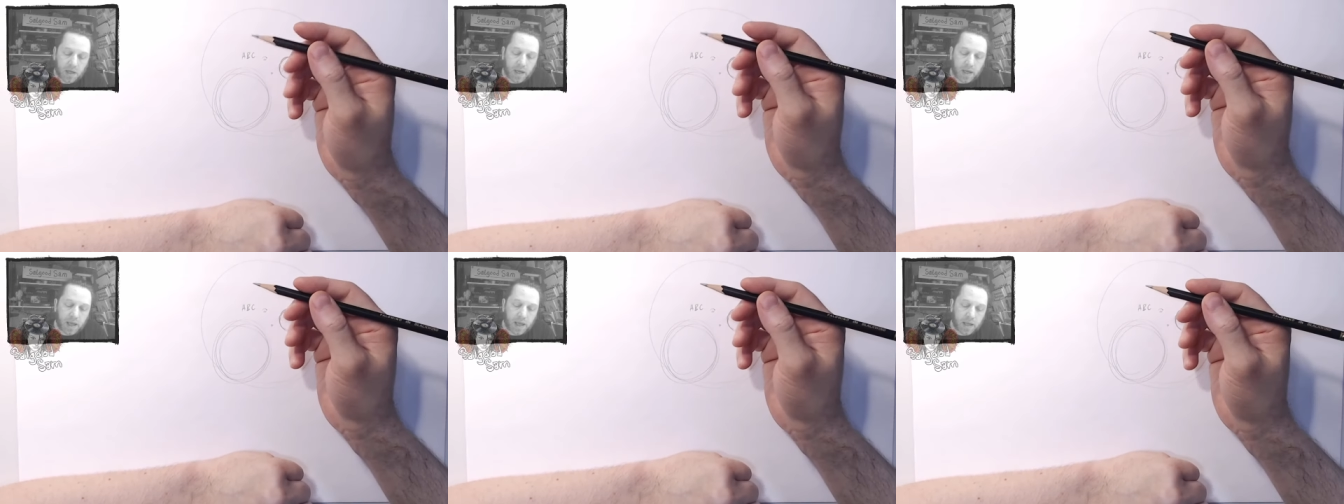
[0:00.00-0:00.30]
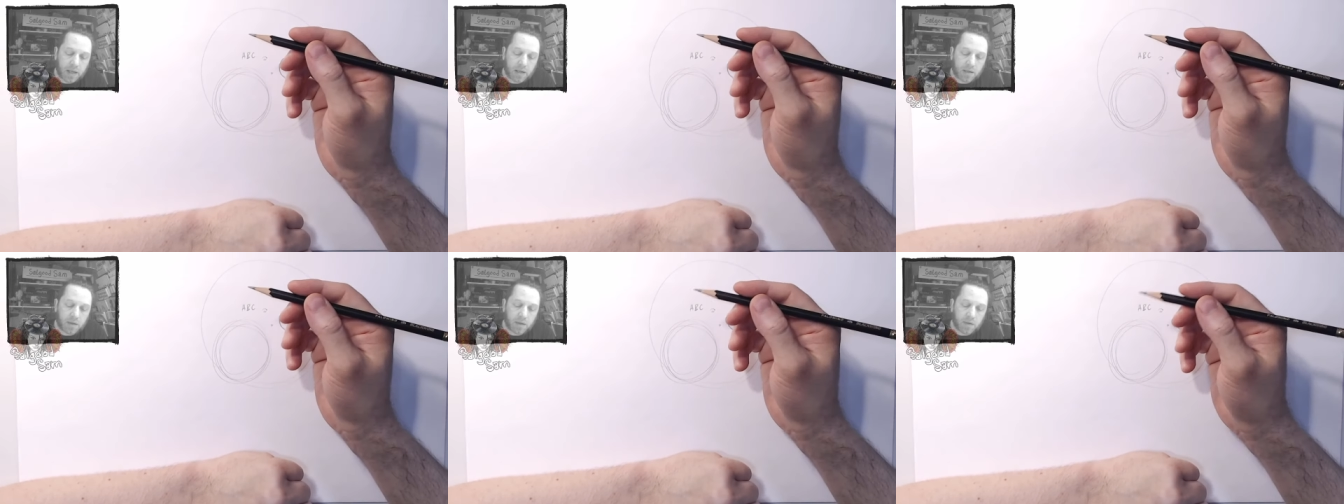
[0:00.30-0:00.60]

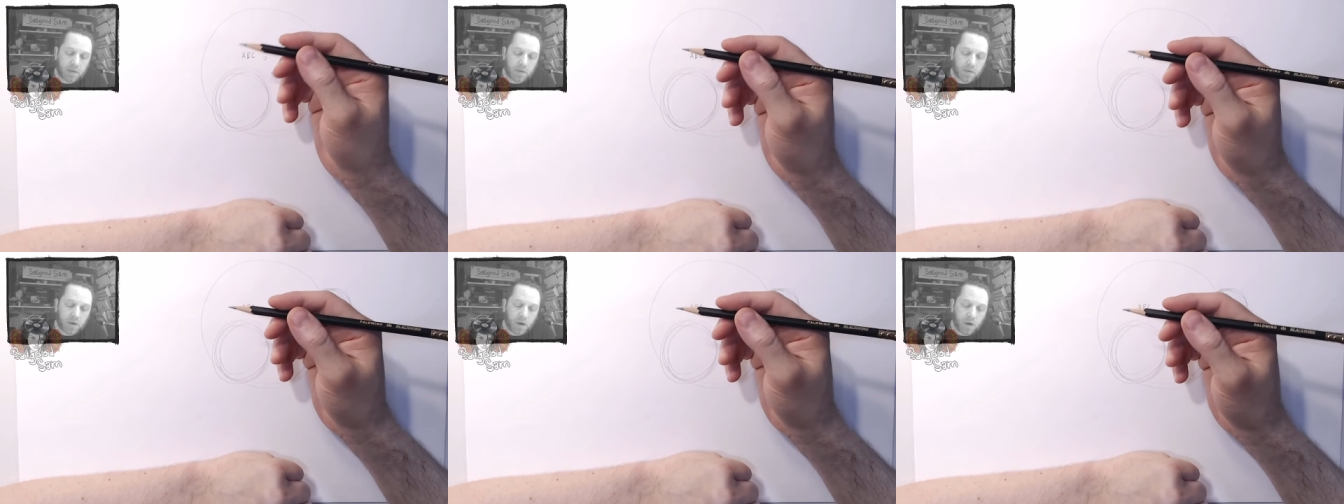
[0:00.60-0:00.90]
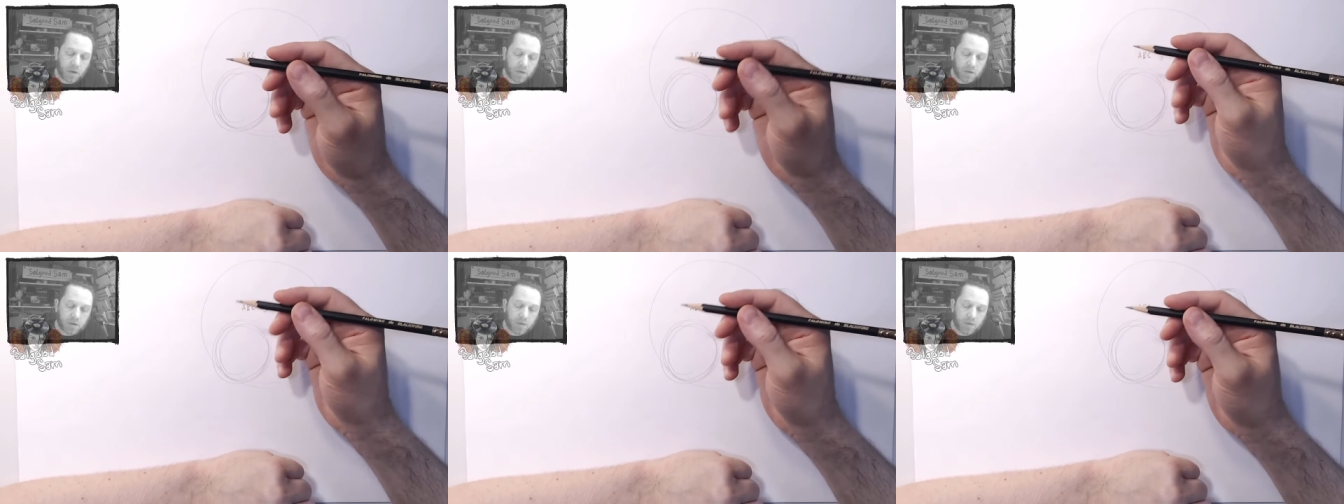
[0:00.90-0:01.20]
And
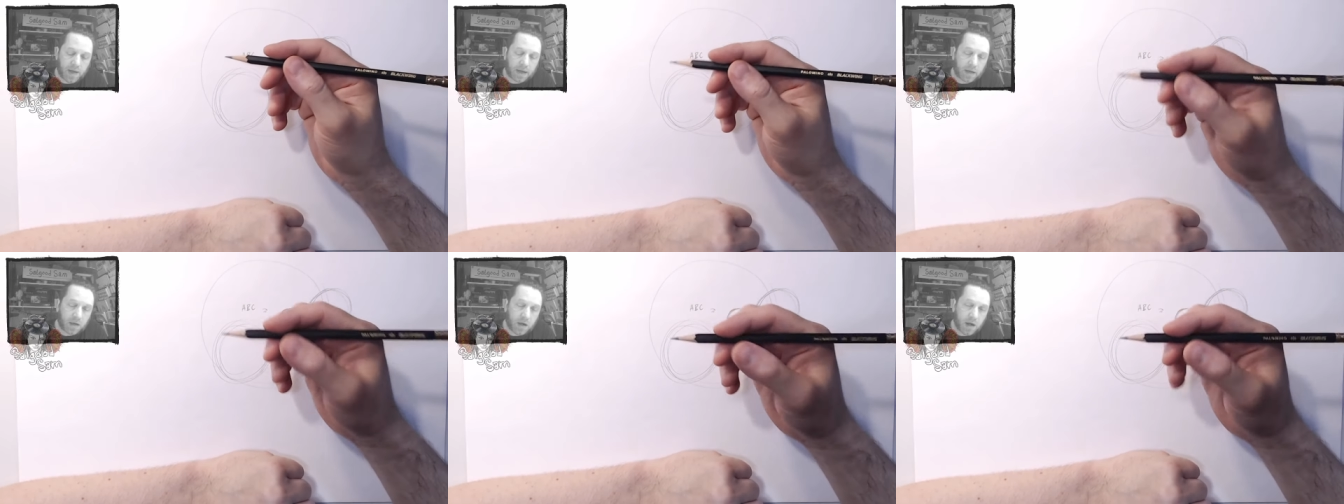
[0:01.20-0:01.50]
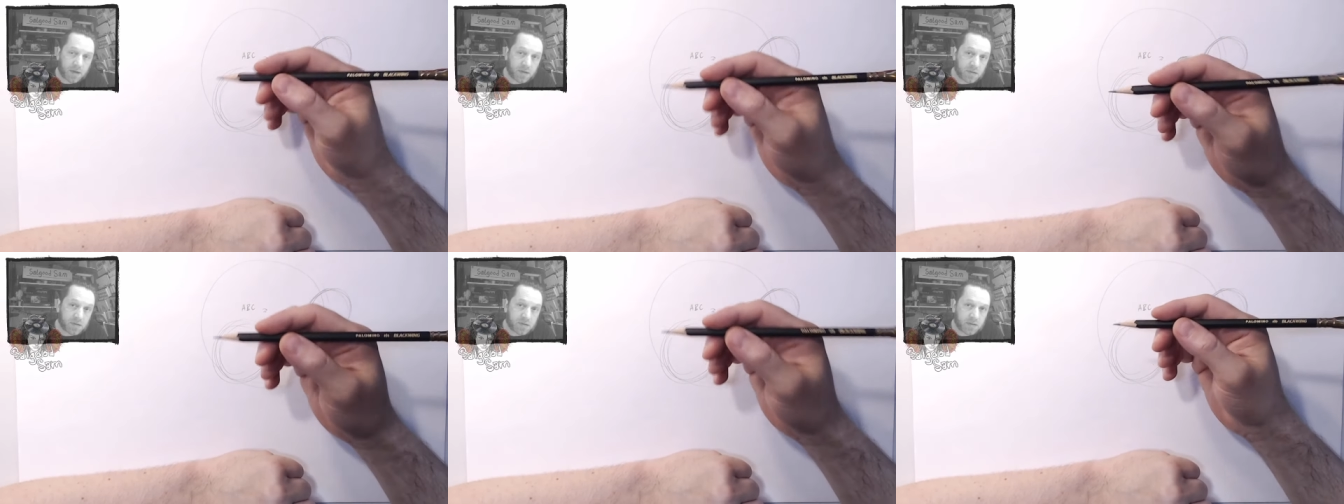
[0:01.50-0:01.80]
also that
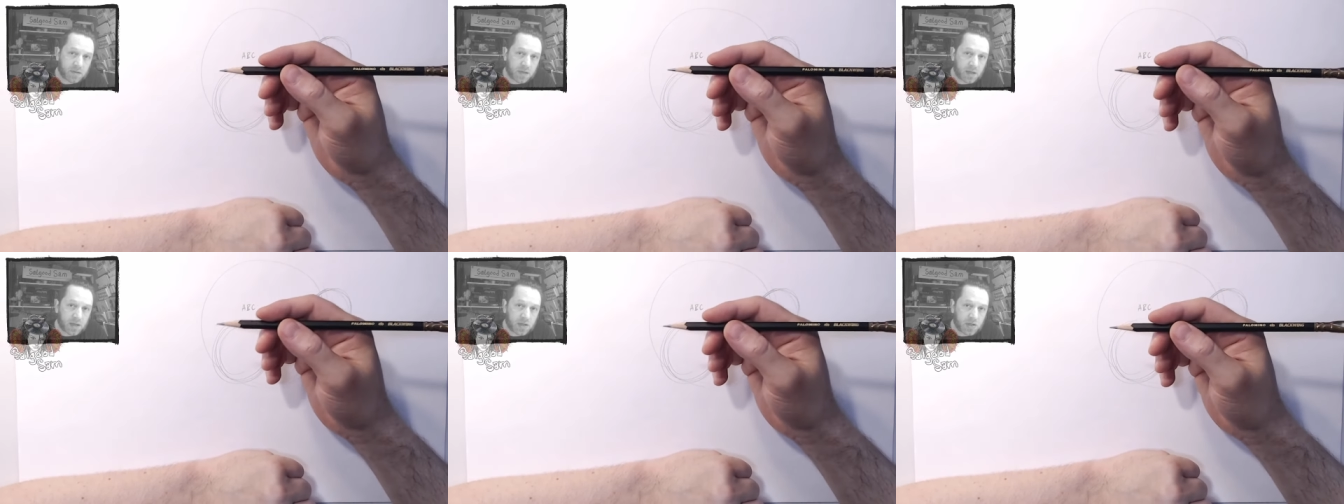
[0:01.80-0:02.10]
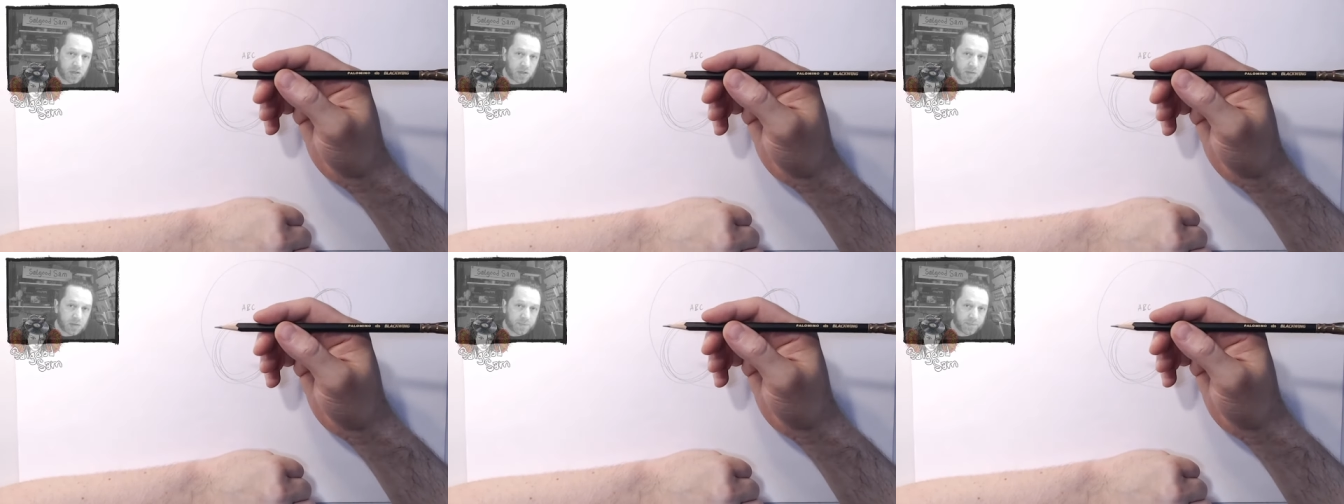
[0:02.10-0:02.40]
constant
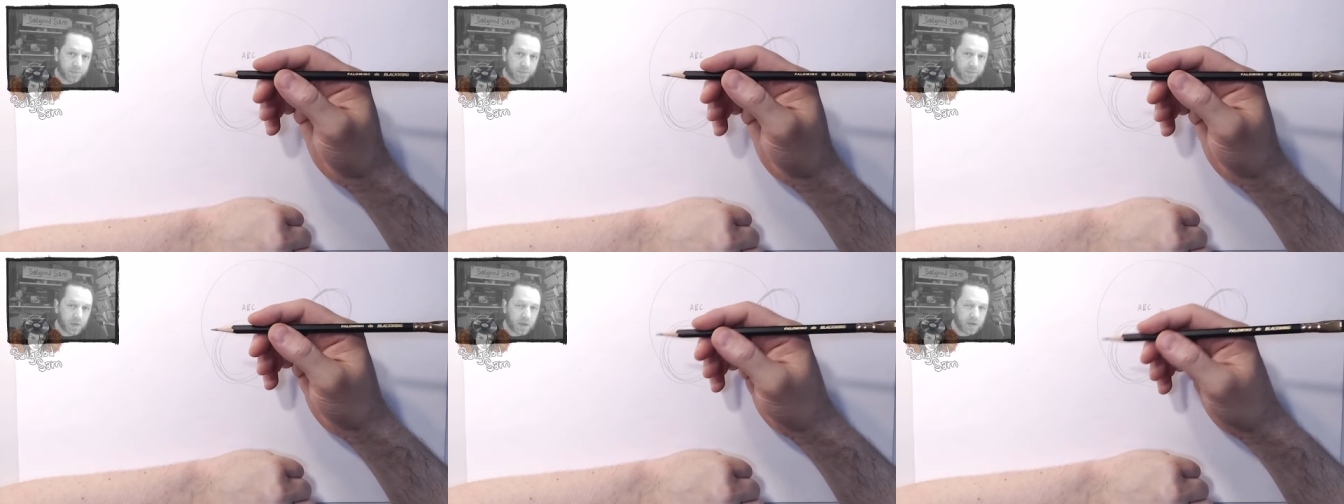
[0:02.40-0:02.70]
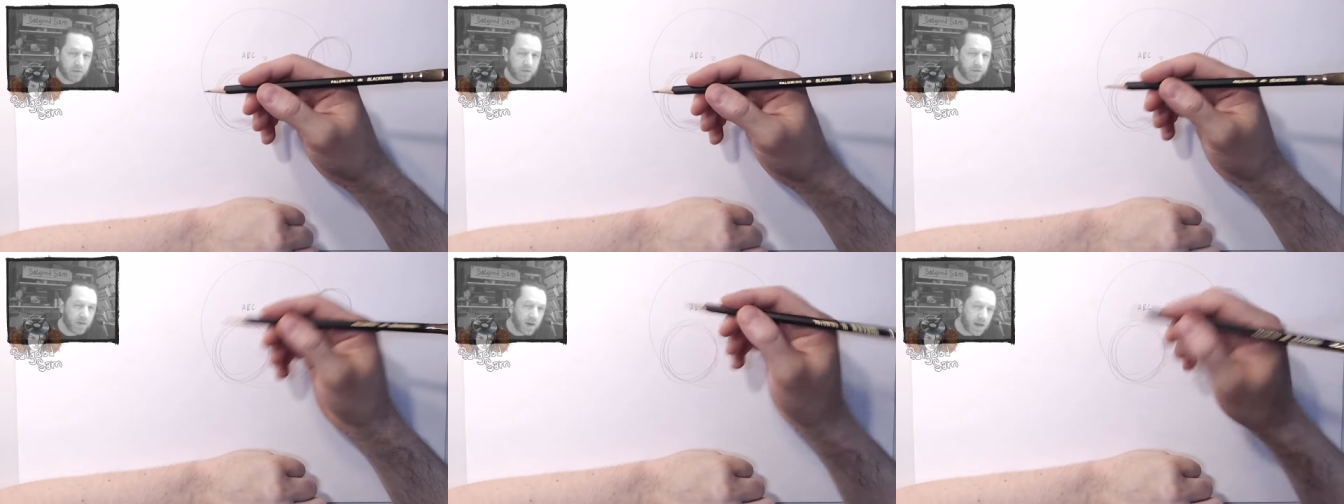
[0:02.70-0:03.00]
tension
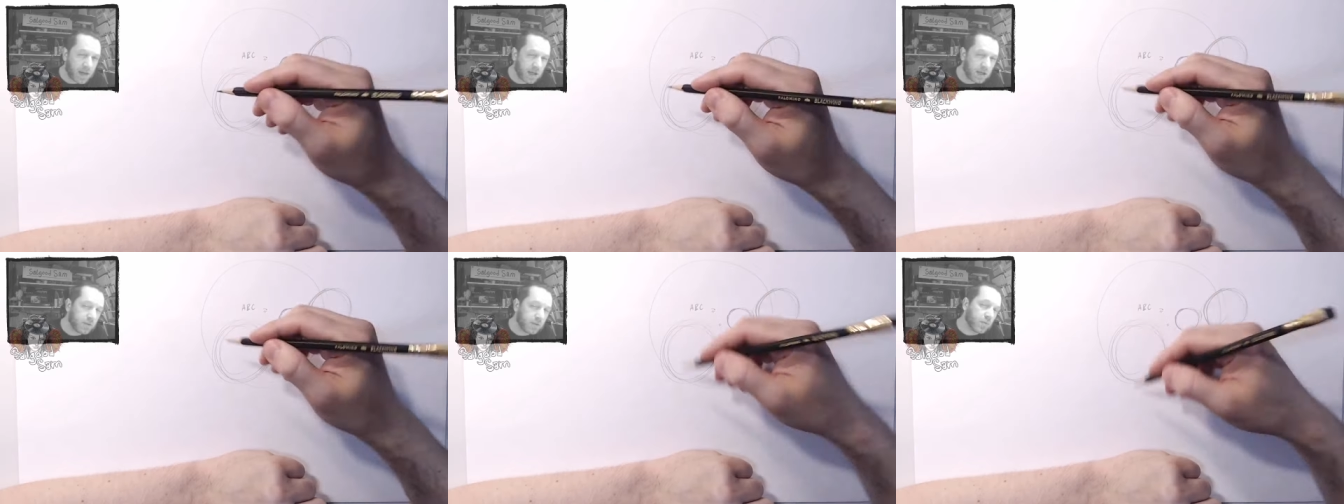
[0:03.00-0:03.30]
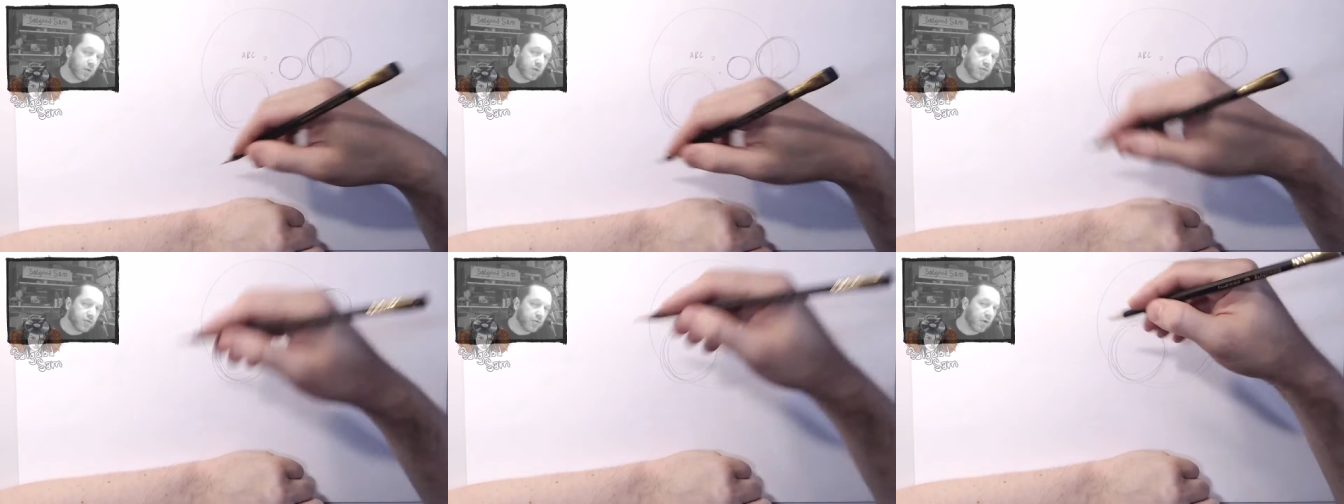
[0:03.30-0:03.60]
and fighting it
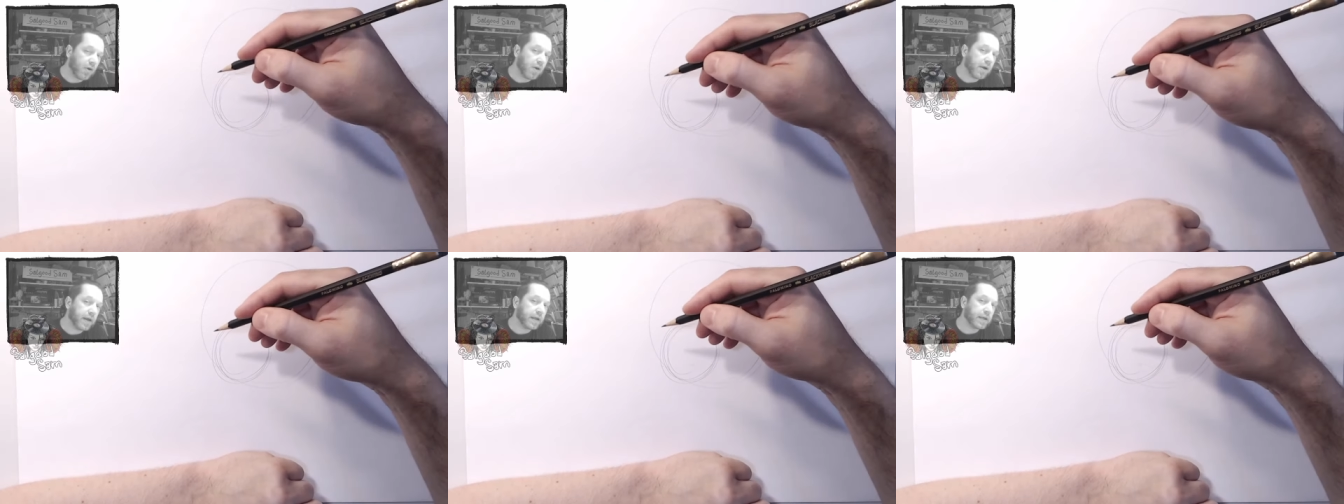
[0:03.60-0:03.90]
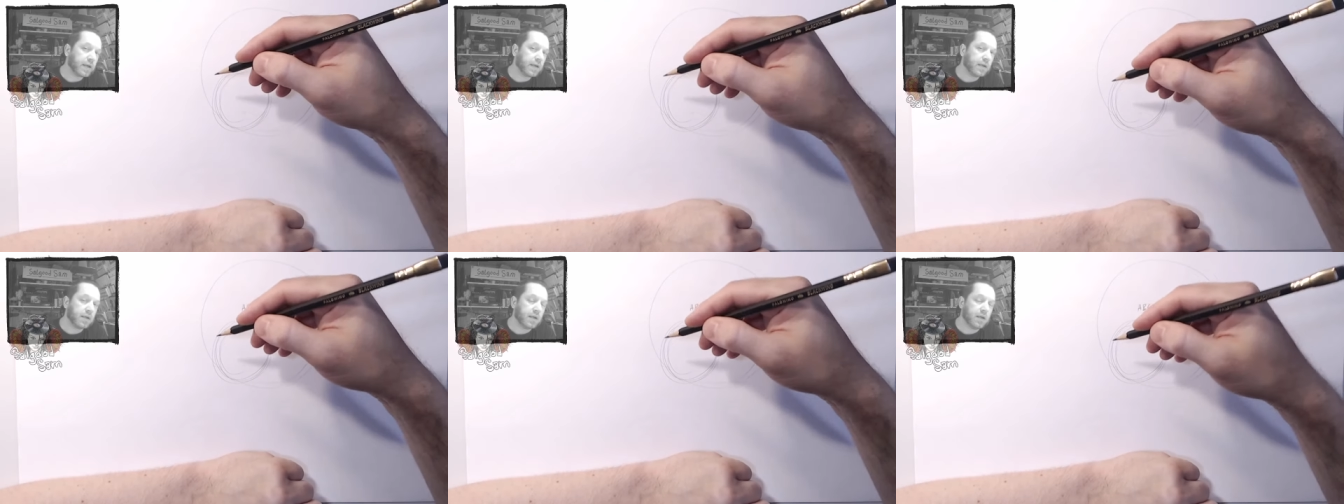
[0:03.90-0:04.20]
while drawing,